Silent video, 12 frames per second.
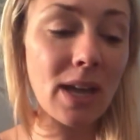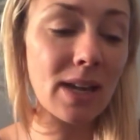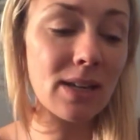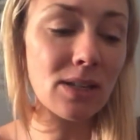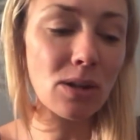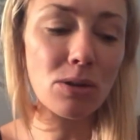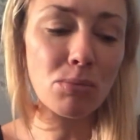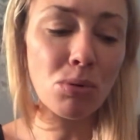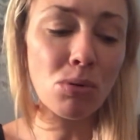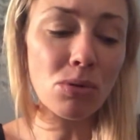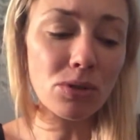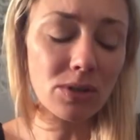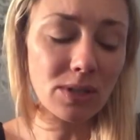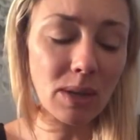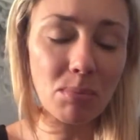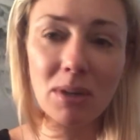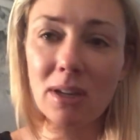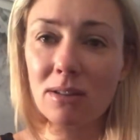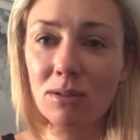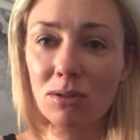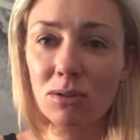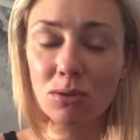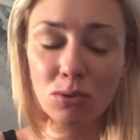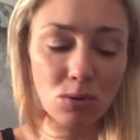and poor Giuseppe has got
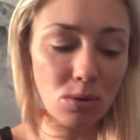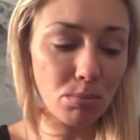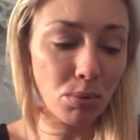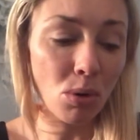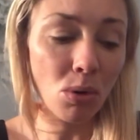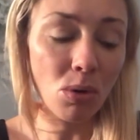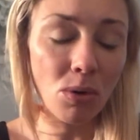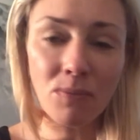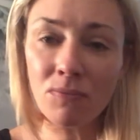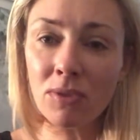a sore paw.